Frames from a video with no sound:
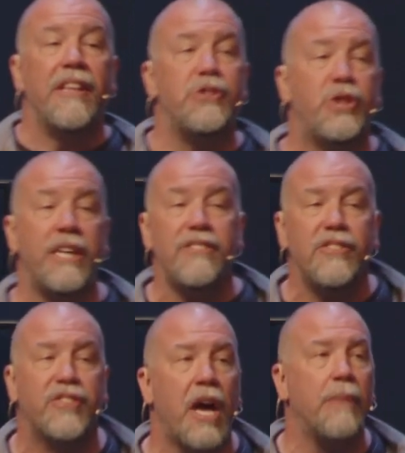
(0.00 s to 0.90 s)
Jesus
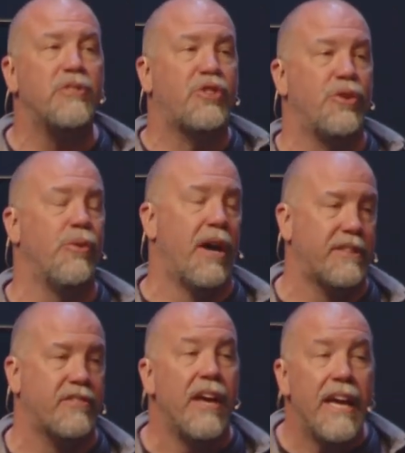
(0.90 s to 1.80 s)
comes to us
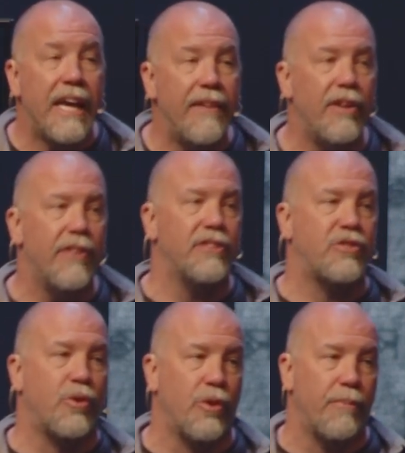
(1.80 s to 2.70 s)
even in the
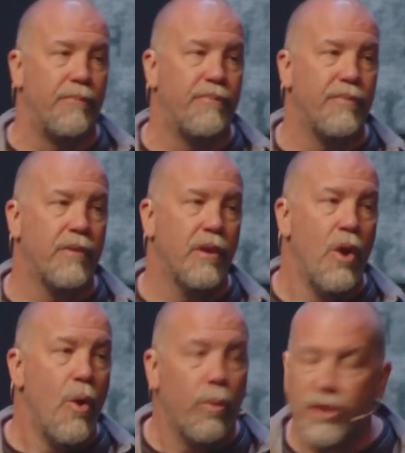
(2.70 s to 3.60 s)
storm.
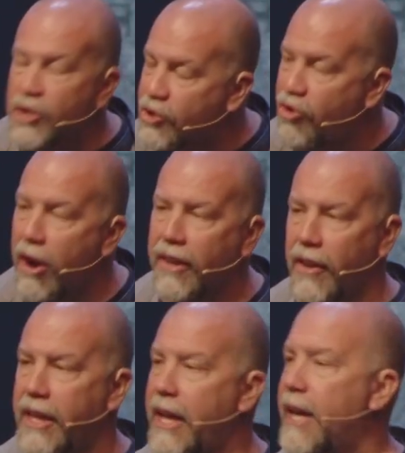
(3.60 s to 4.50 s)
We're
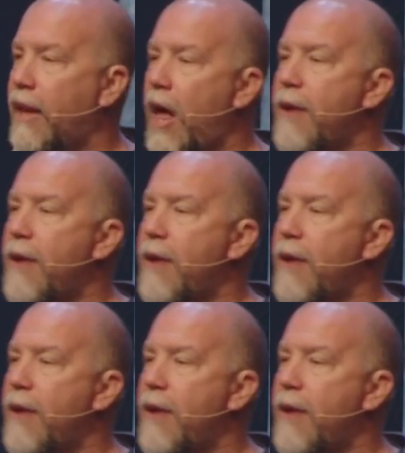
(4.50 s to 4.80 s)
struggling in life,